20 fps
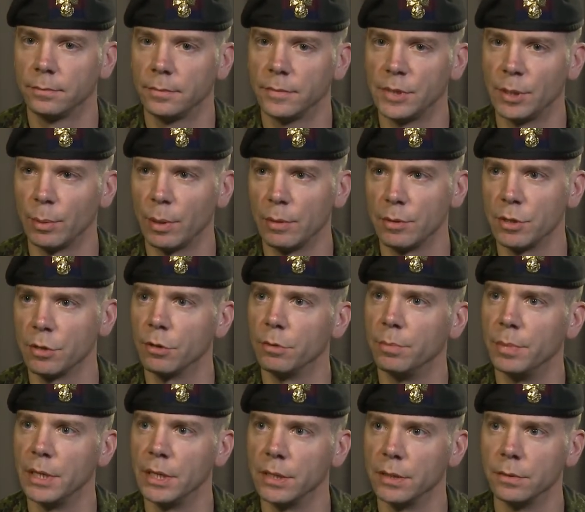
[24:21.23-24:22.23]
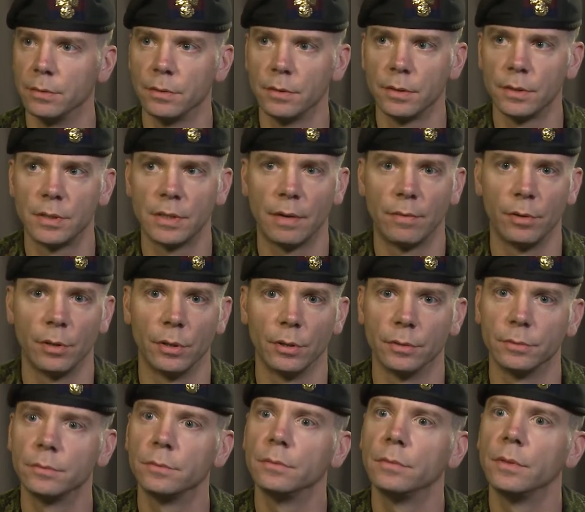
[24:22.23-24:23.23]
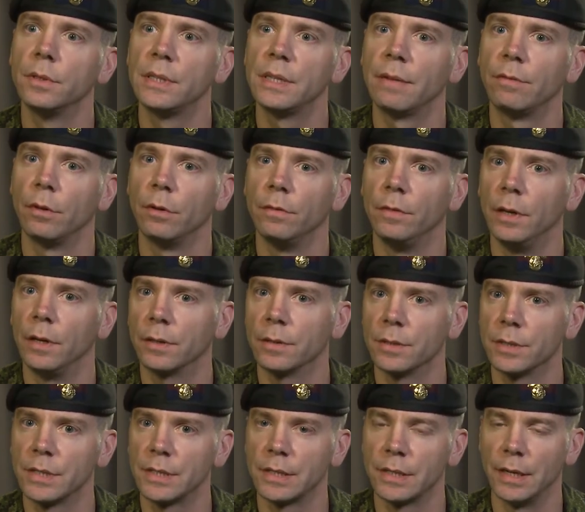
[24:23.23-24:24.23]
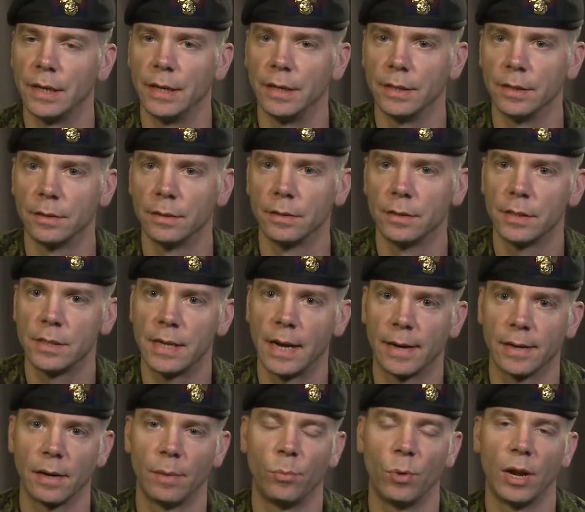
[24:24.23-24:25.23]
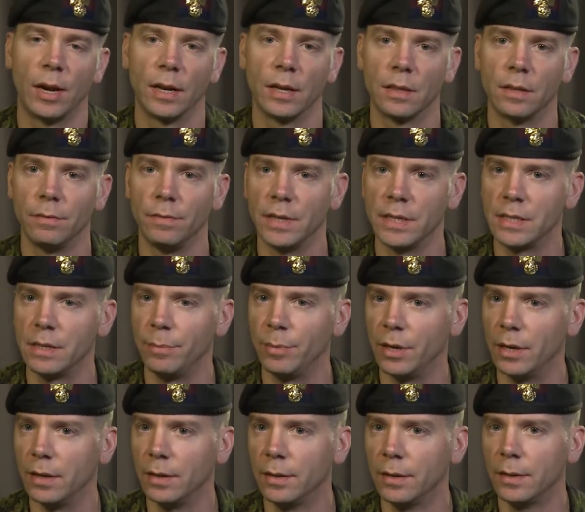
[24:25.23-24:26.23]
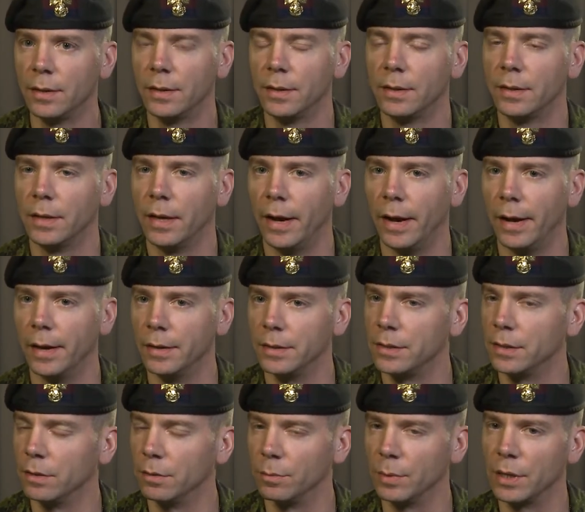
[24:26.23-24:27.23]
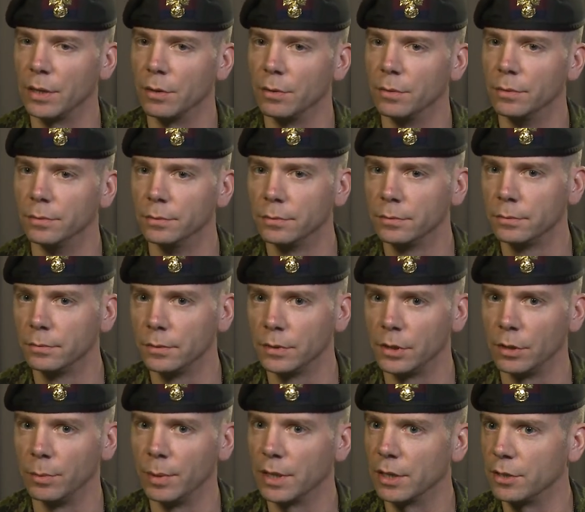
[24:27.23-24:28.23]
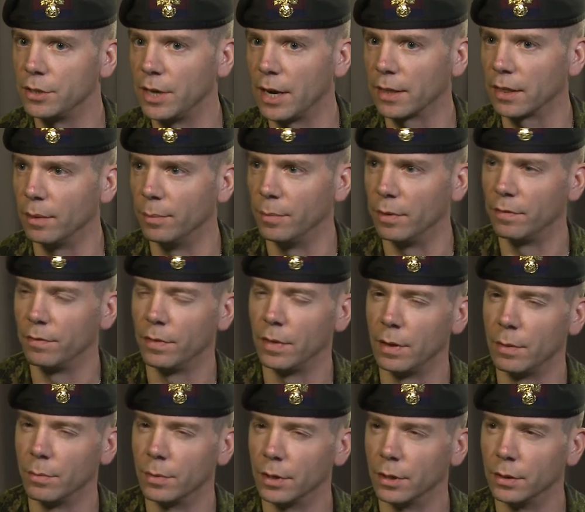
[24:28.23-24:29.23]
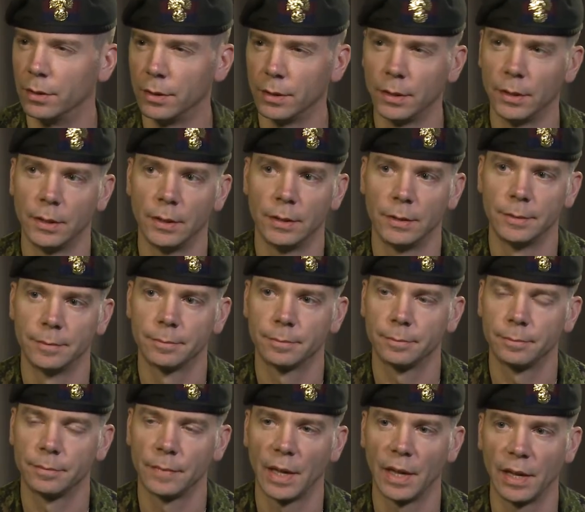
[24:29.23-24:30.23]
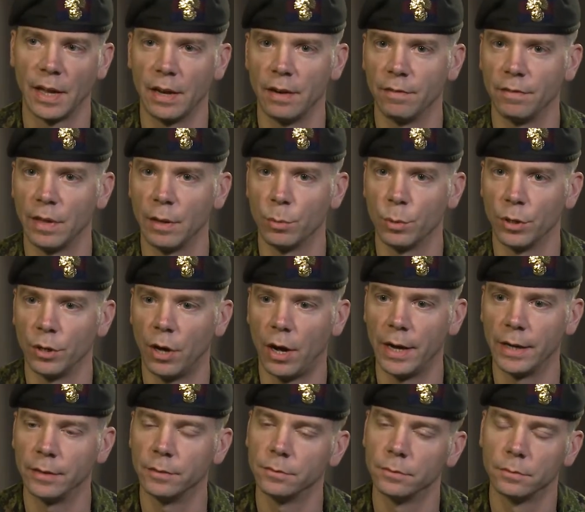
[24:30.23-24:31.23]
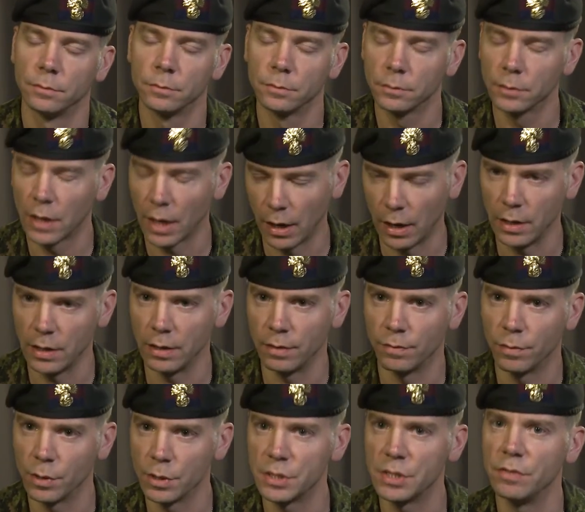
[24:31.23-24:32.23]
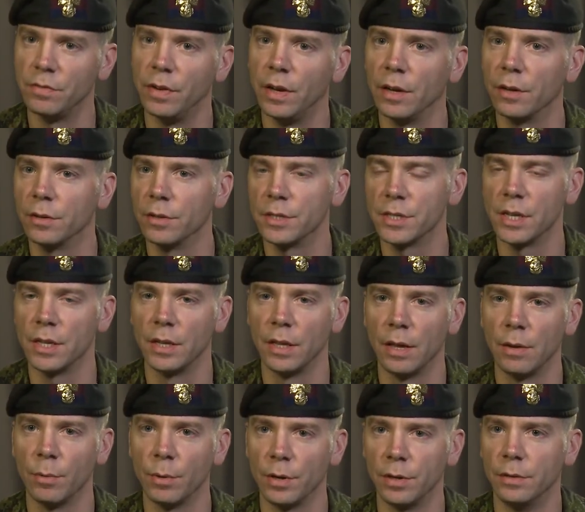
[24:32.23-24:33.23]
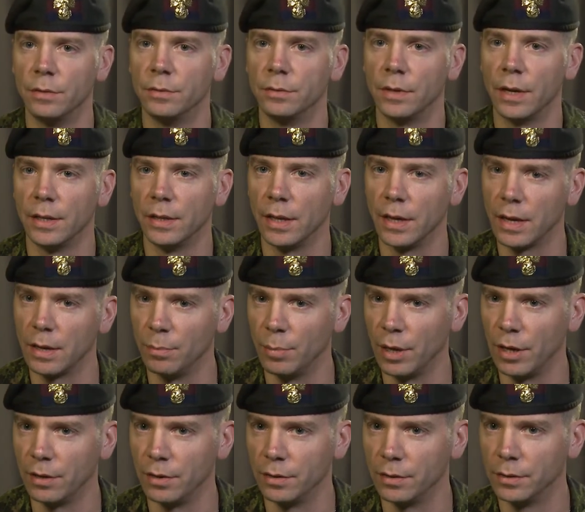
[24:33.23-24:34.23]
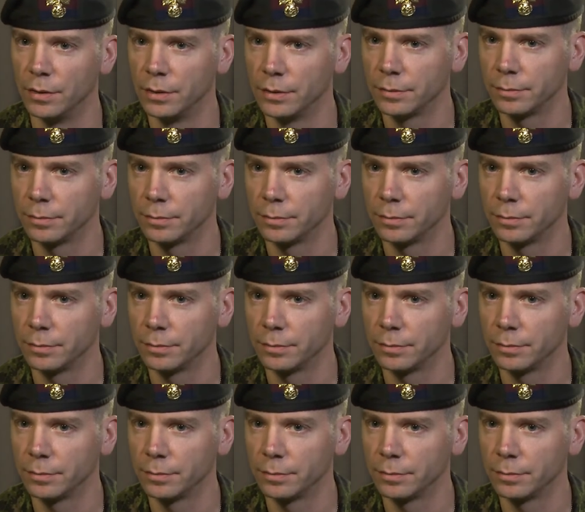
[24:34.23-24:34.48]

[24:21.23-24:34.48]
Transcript: Sometimes there would be several vehicles stacked up waiting at the VCP until we could check them. If they were, again, if they were not Canadian Forces vehicles, then they would, and they had been